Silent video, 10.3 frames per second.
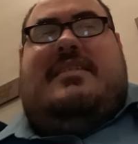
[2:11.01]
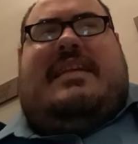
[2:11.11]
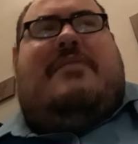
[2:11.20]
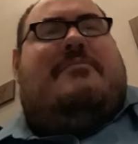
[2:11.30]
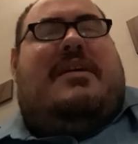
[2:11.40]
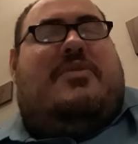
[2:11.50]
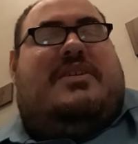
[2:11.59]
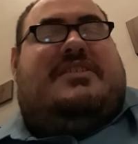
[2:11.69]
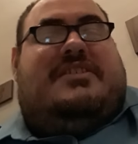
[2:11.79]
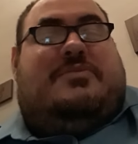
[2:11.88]
now my
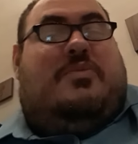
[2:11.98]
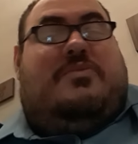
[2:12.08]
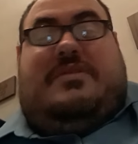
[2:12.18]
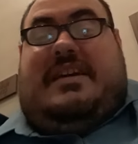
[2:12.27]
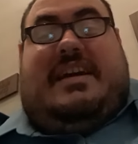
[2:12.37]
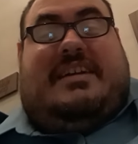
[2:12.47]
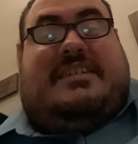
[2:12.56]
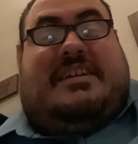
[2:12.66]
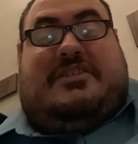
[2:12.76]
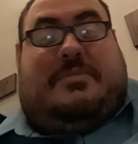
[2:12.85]
question is, will they get
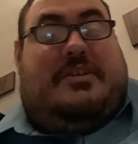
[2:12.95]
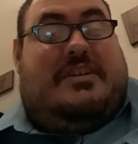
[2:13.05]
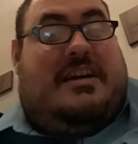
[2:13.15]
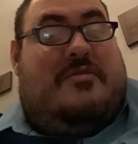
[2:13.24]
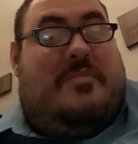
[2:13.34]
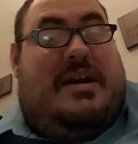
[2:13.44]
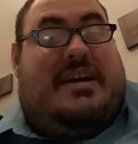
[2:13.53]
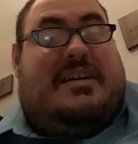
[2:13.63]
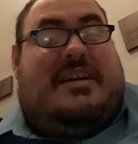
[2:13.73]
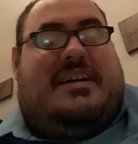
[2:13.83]
Sandra Bullock coming
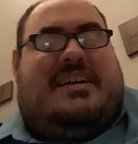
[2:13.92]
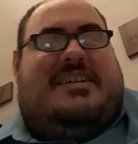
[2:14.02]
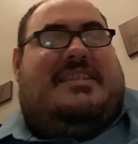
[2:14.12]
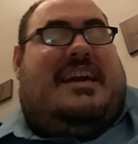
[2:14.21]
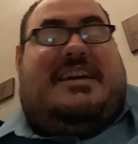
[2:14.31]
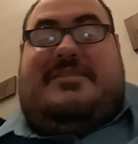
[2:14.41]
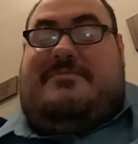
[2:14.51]
back? I